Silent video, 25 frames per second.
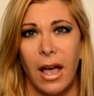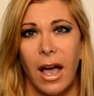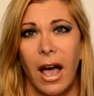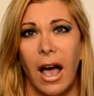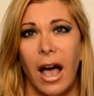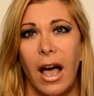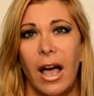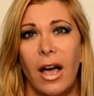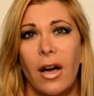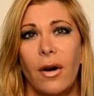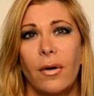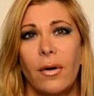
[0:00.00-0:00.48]

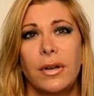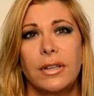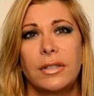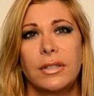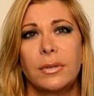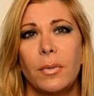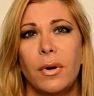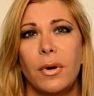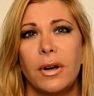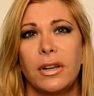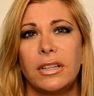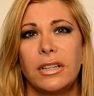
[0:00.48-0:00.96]
I always
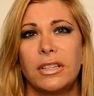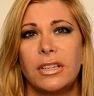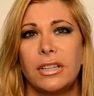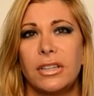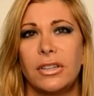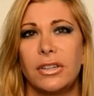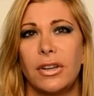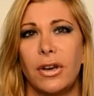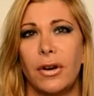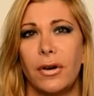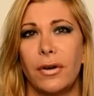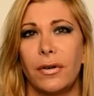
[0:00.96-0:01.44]
wanted to
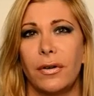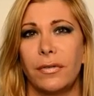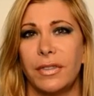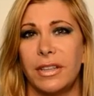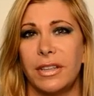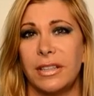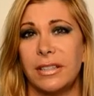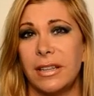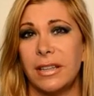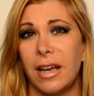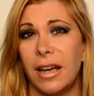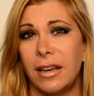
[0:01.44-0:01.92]
know if
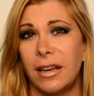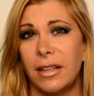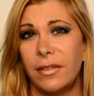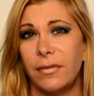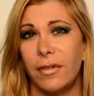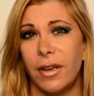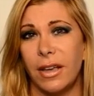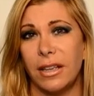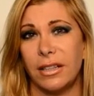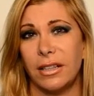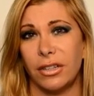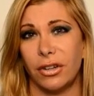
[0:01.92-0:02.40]
these tiny
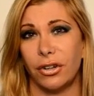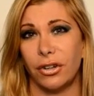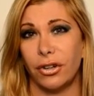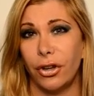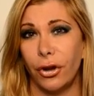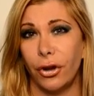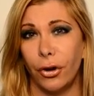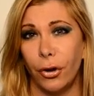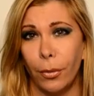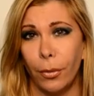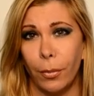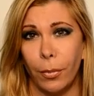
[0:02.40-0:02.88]
veins are
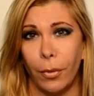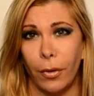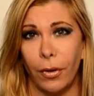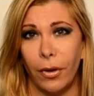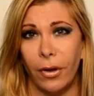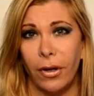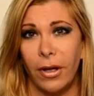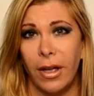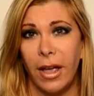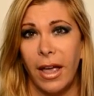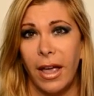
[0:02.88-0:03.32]
curable